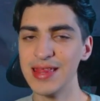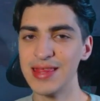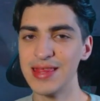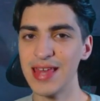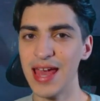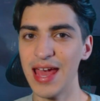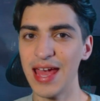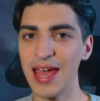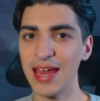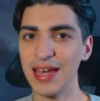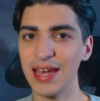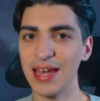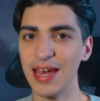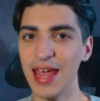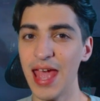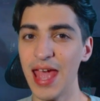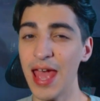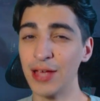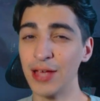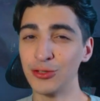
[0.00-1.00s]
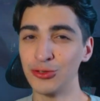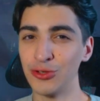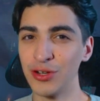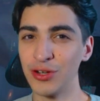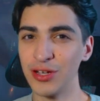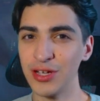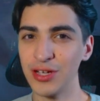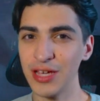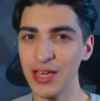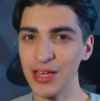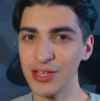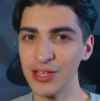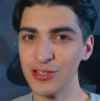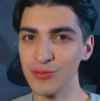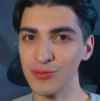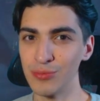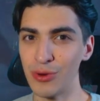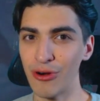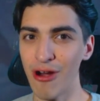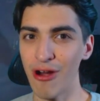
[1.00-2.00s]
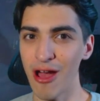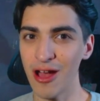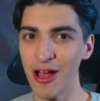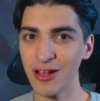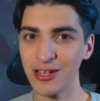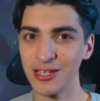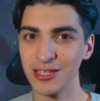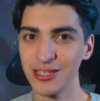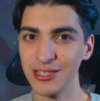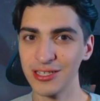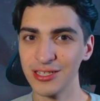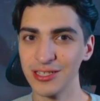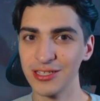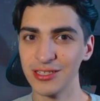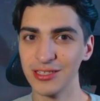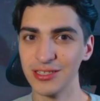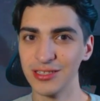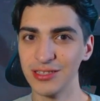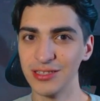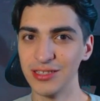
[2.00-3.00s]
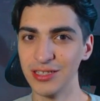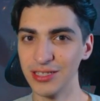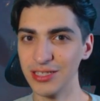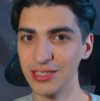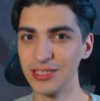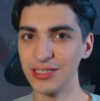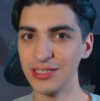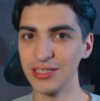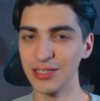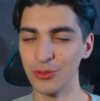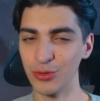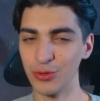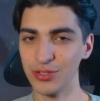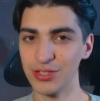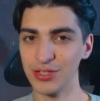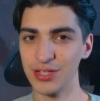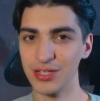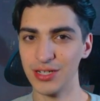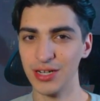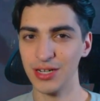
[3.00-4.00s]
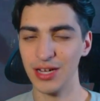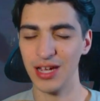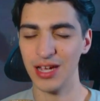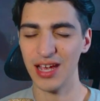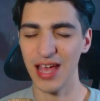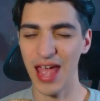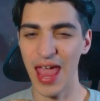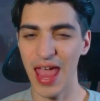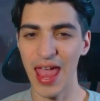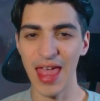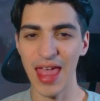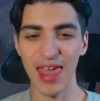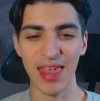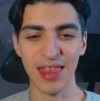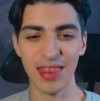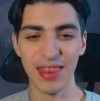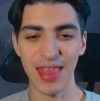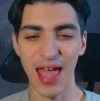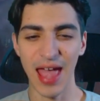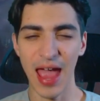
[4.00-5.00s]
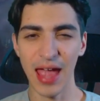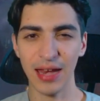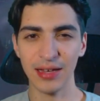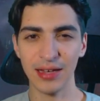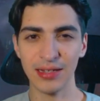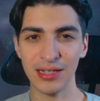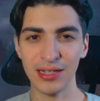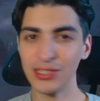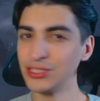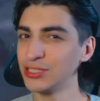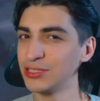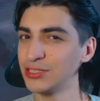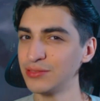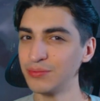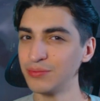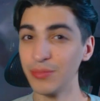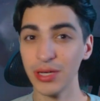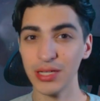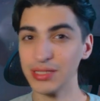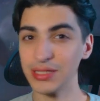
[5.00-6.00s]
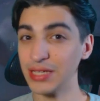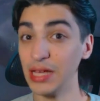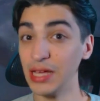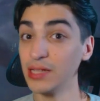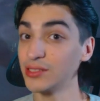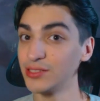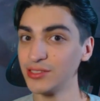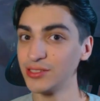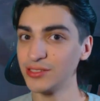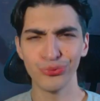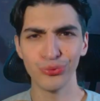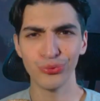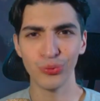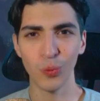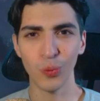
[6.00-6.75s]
that Ezra is Marrok, the Inquisitor, and that doesn't make sense.